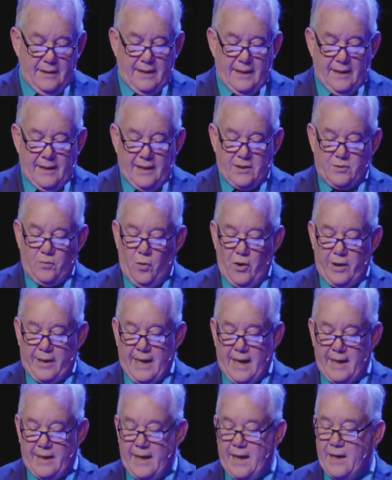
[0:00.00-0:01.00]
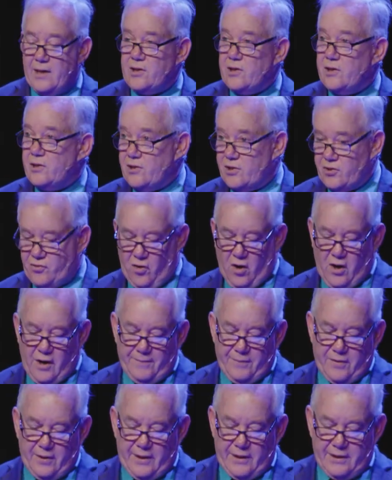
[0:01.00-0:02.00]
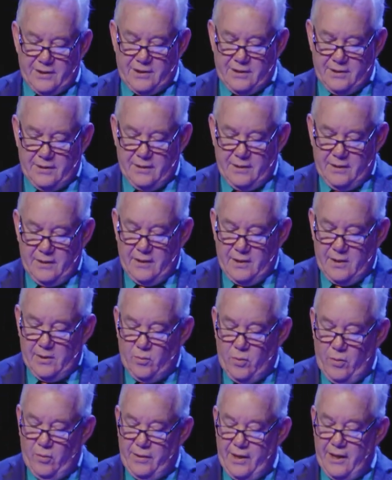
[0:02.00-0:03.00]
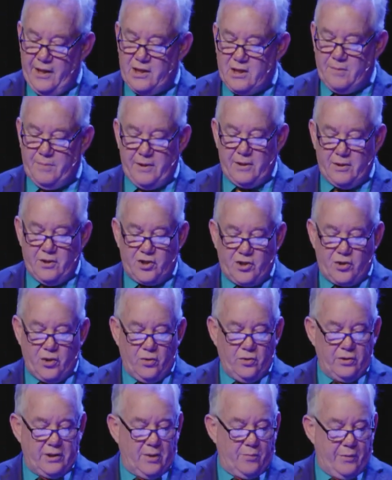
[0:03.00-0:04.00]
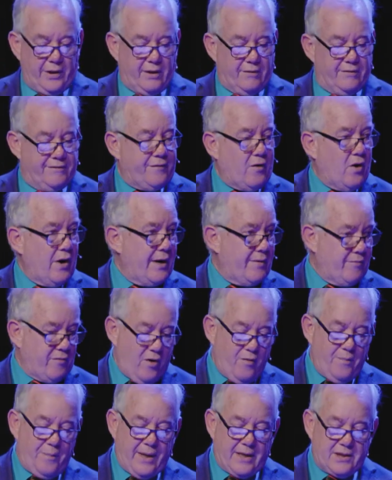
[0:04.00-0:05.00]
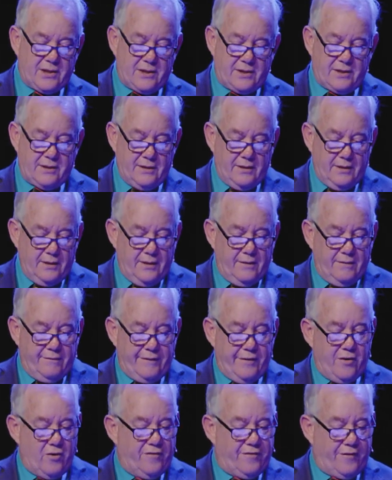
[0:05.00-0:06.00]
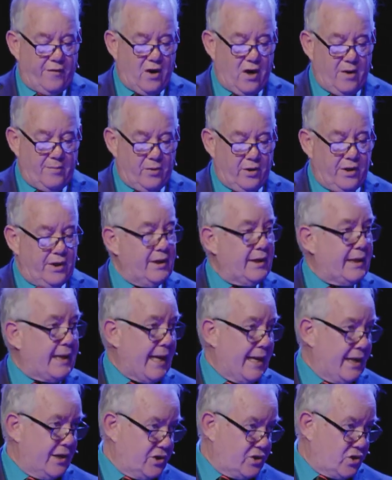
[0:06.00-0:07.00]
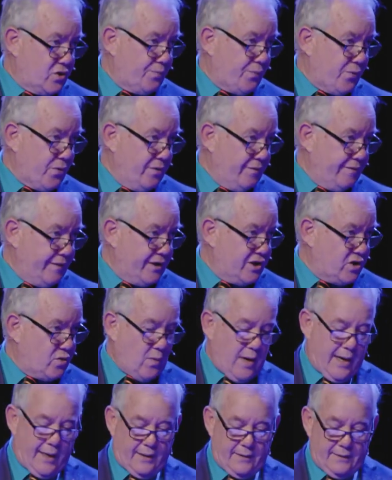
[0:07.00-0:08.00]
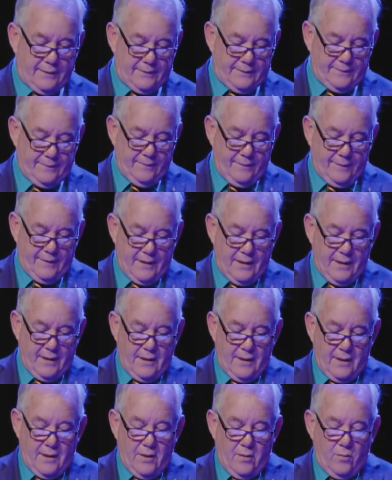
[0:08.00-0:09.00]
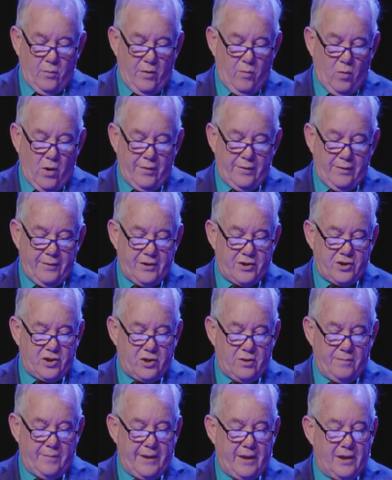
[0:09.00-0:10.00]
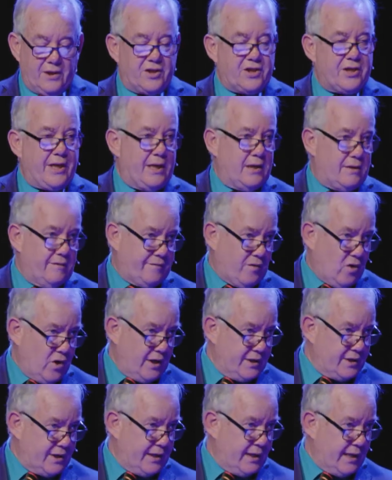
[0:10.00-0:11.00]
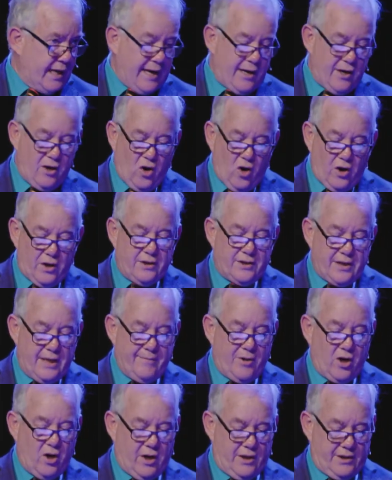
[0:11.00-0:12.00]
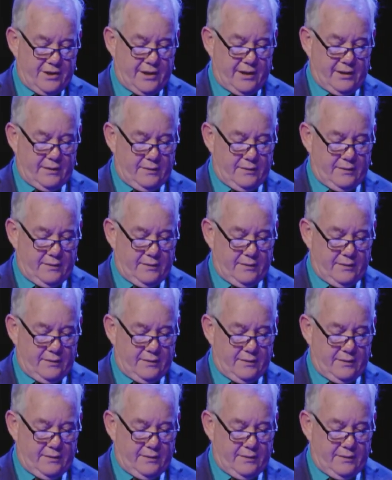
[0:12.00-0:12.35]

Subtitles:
As we work out how to describe these, we will need to be assured that we can find robust, verifiable indicators to prove each one. We want this to be incentivising and not demonising.